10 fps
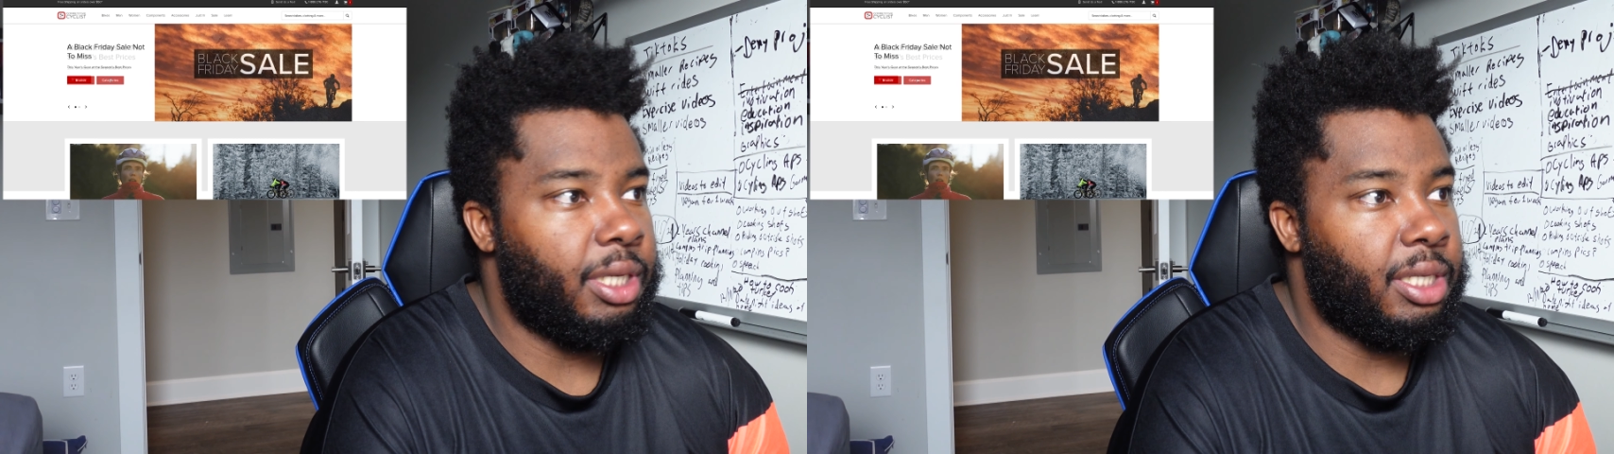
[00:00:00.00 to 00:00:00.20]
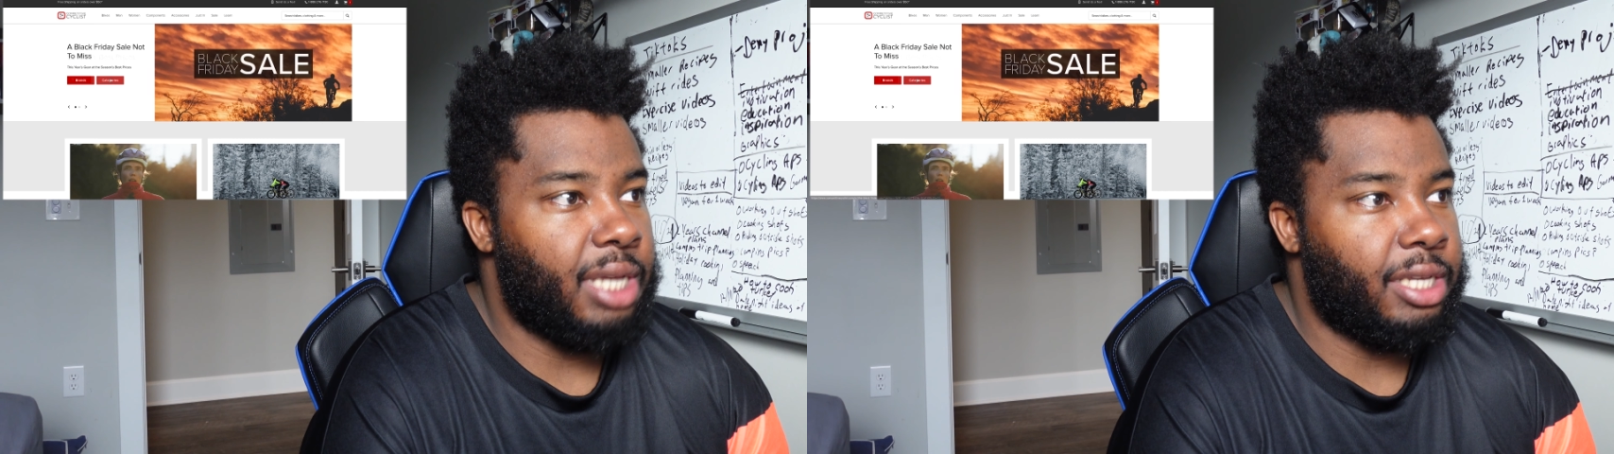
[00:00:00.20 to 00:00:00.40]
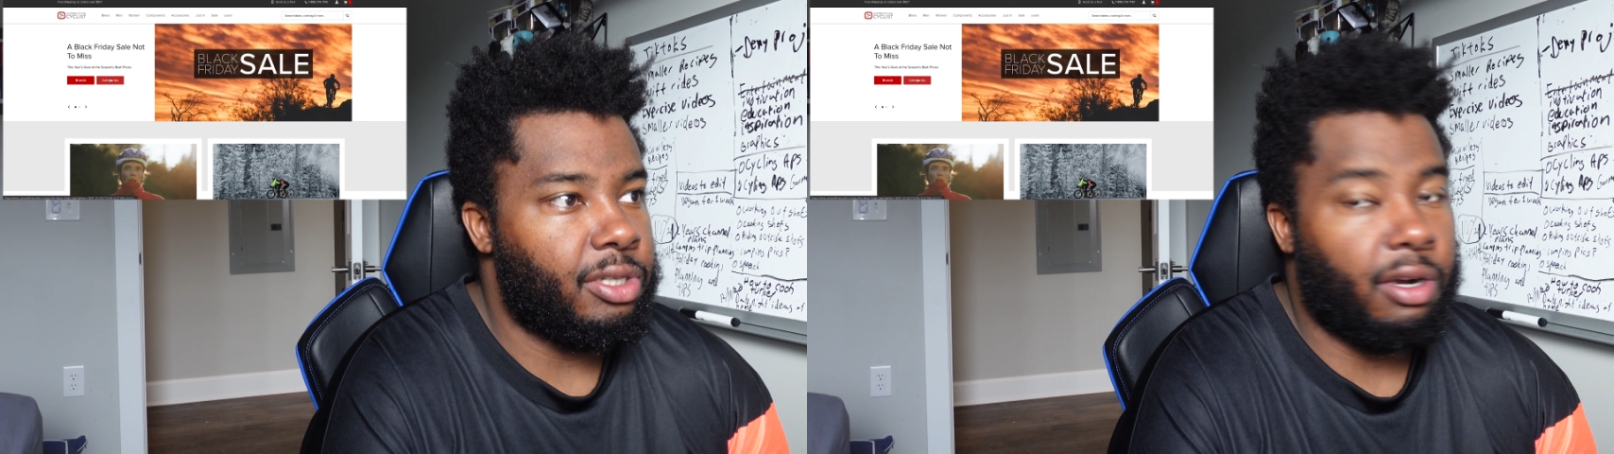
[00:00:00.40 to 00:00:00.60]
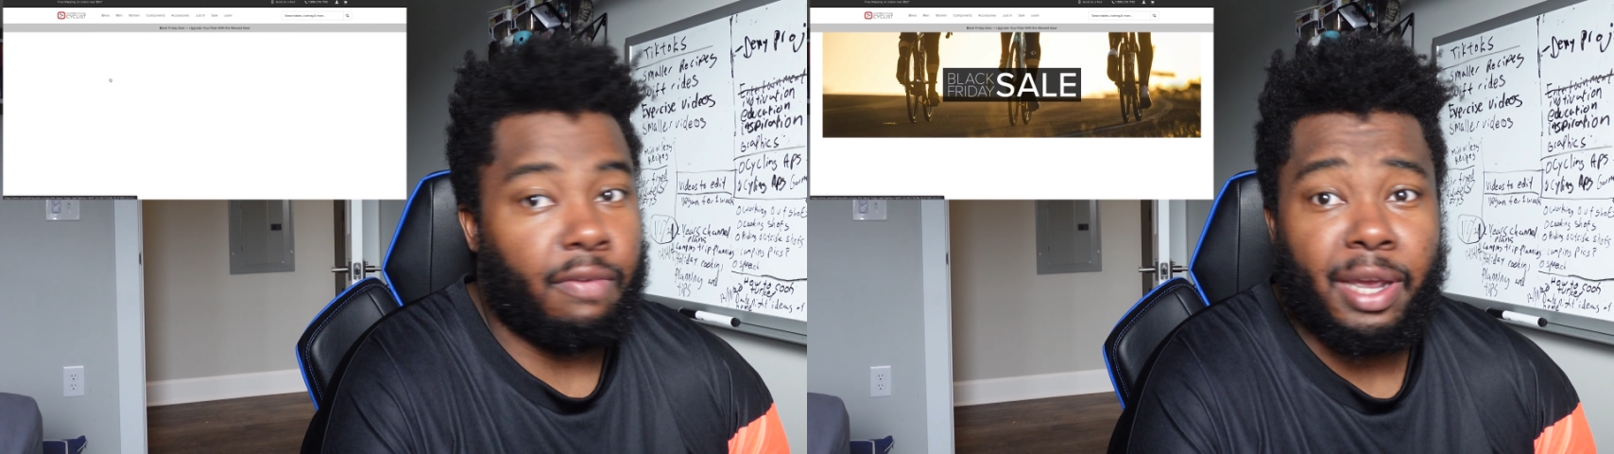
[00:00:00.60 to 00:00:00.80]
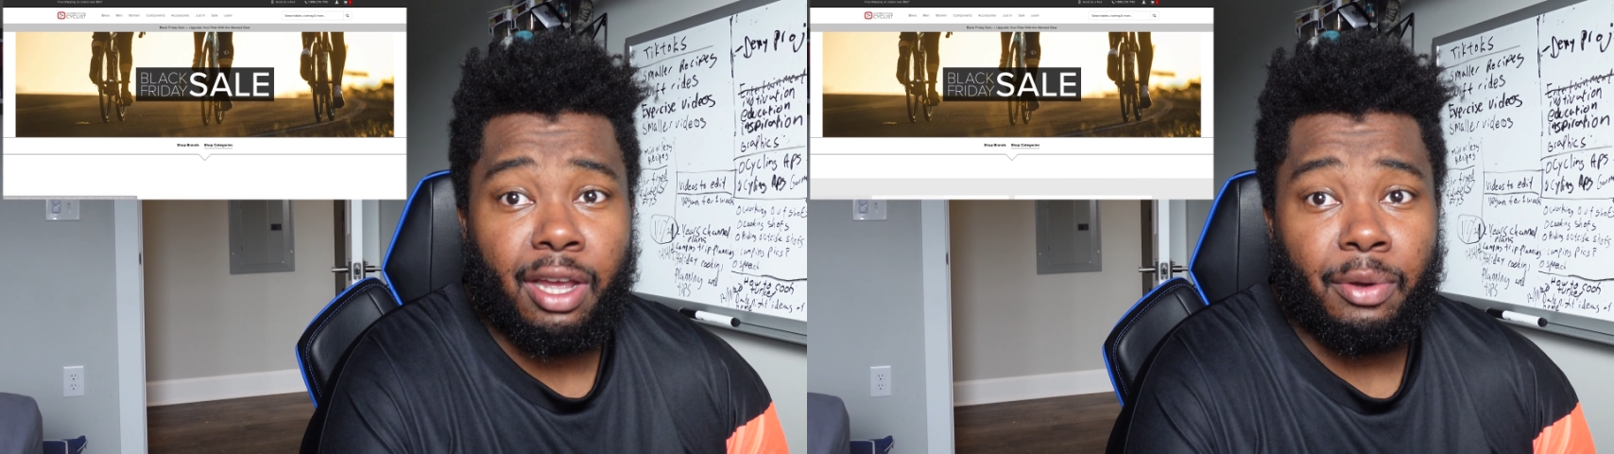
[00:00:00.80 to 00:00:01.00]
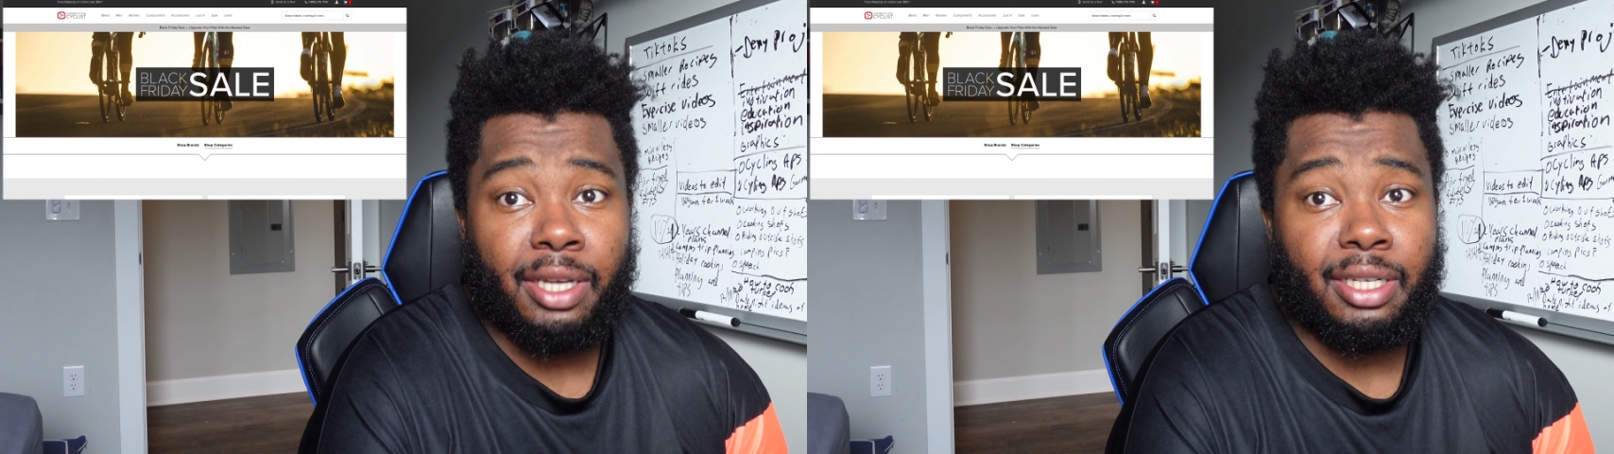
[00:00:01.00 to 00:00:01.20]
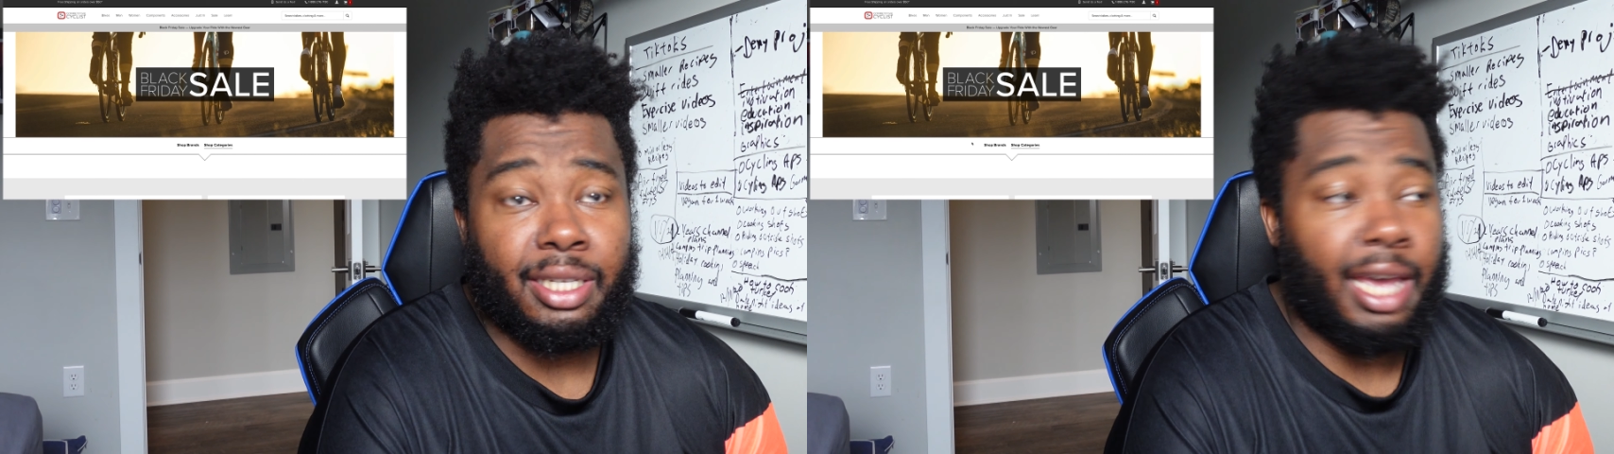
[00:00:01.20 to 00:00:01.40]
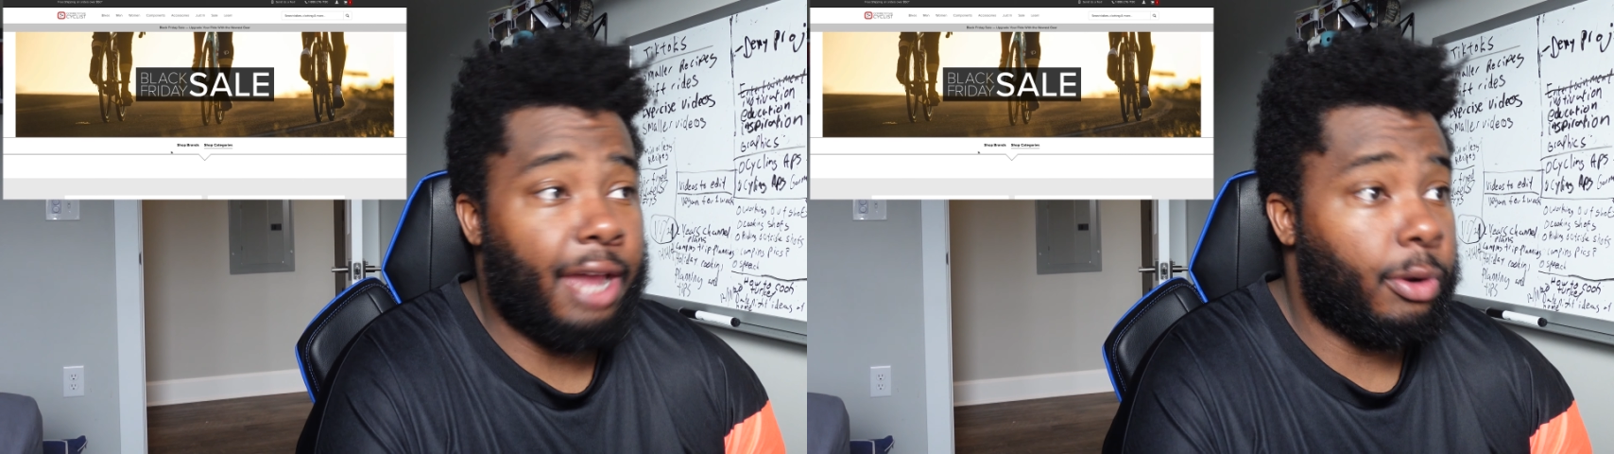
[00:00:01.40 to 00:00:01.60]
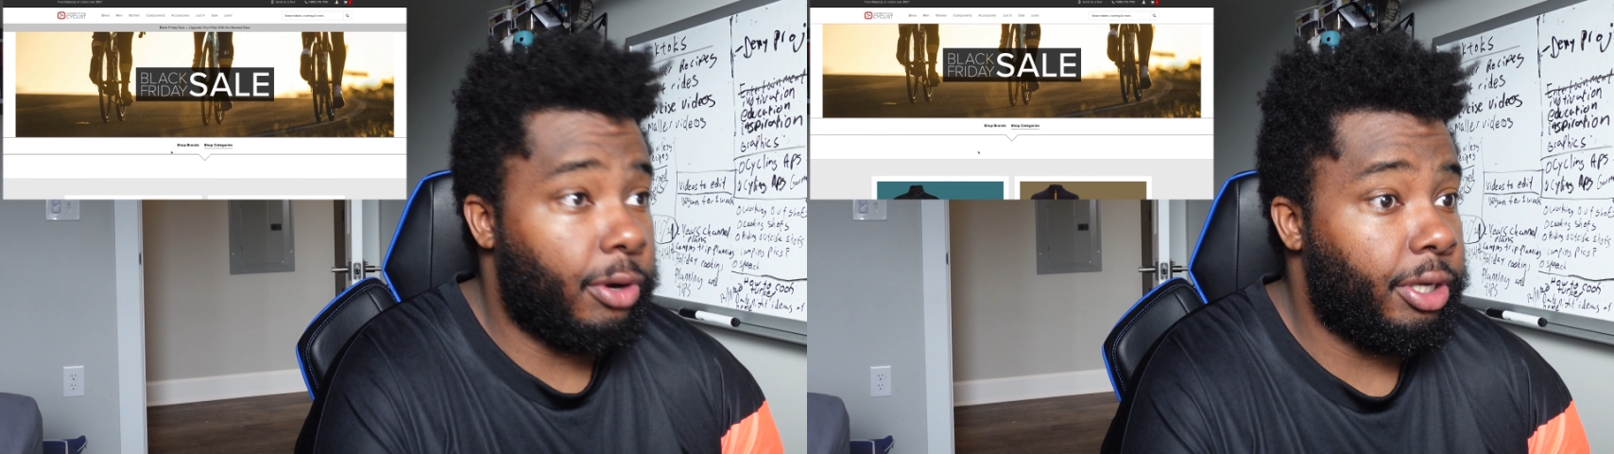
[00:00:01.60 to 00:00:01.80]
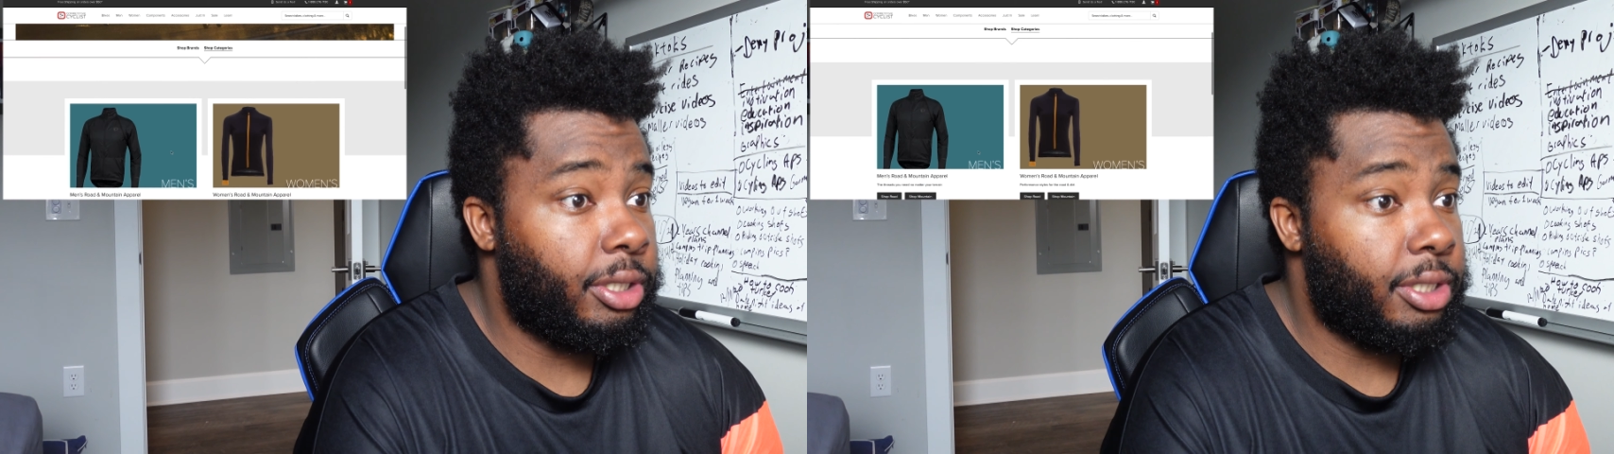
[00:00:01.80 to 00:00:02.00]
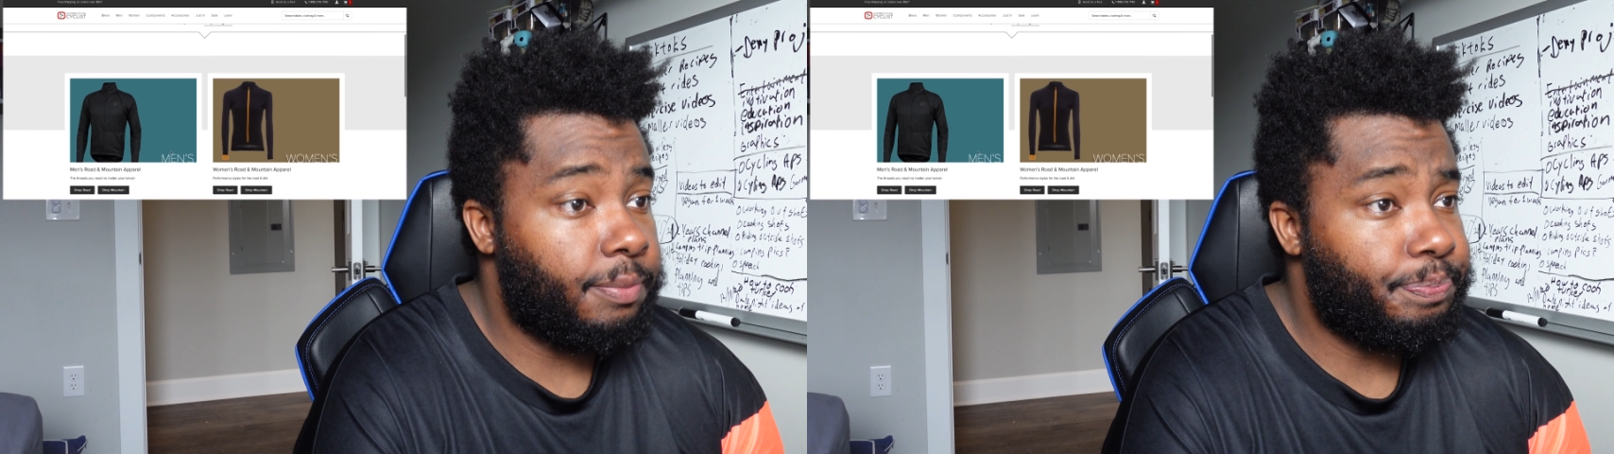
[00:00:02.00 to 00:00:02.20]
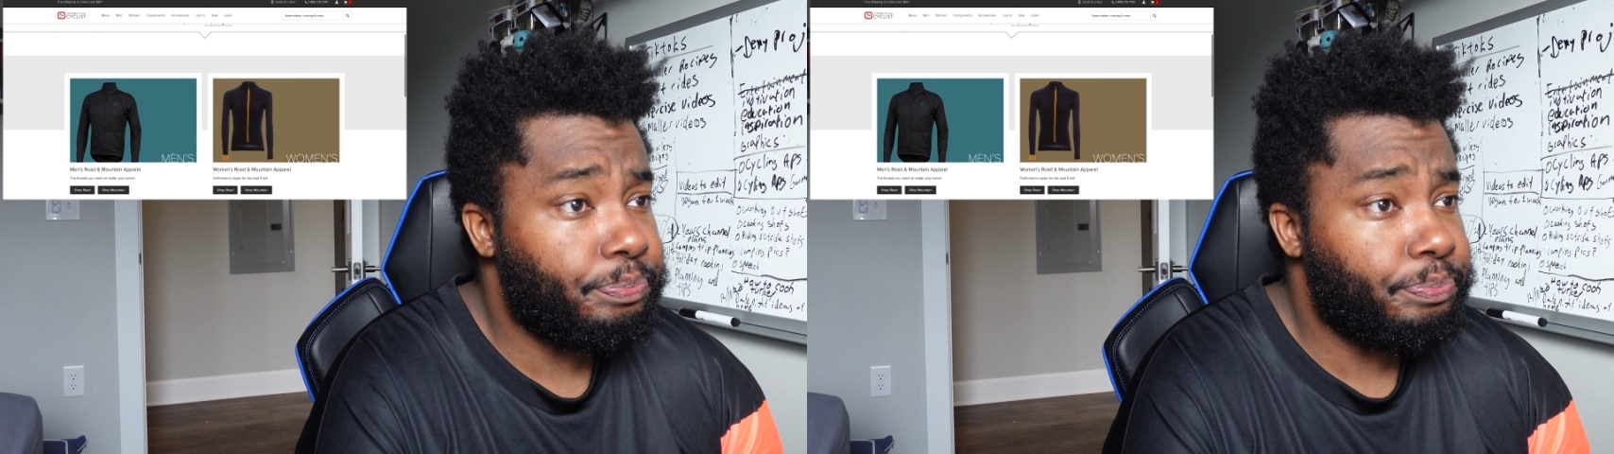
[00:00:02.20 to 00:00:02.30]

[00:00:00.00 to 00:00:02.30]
is I start off by going into the categories